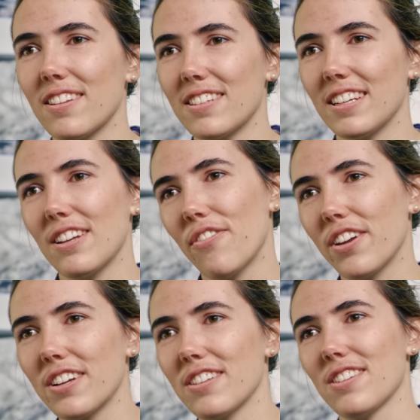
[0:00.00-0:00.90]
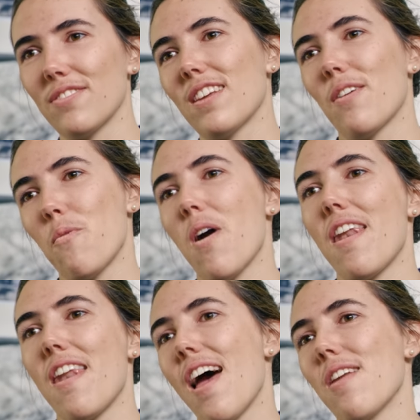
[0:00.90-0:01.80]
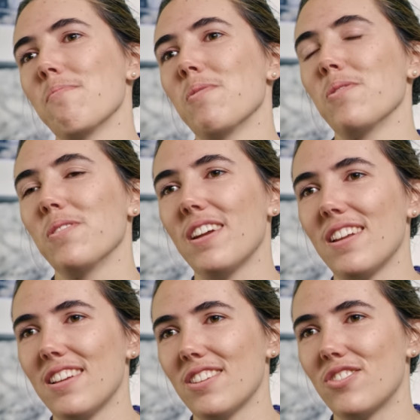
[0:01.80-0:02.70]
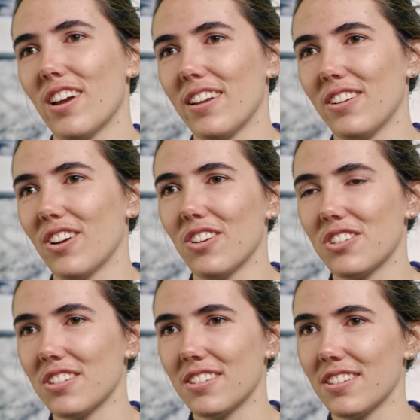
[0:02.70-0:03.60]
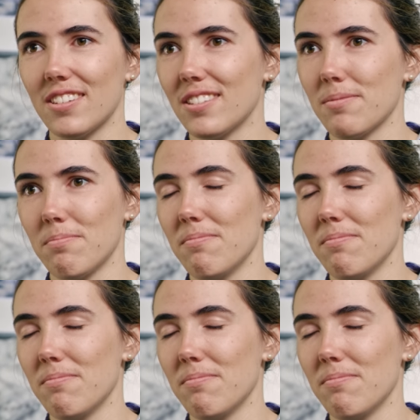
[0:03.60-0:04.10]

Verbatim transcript: The significance of that one animal in Australian consciousness is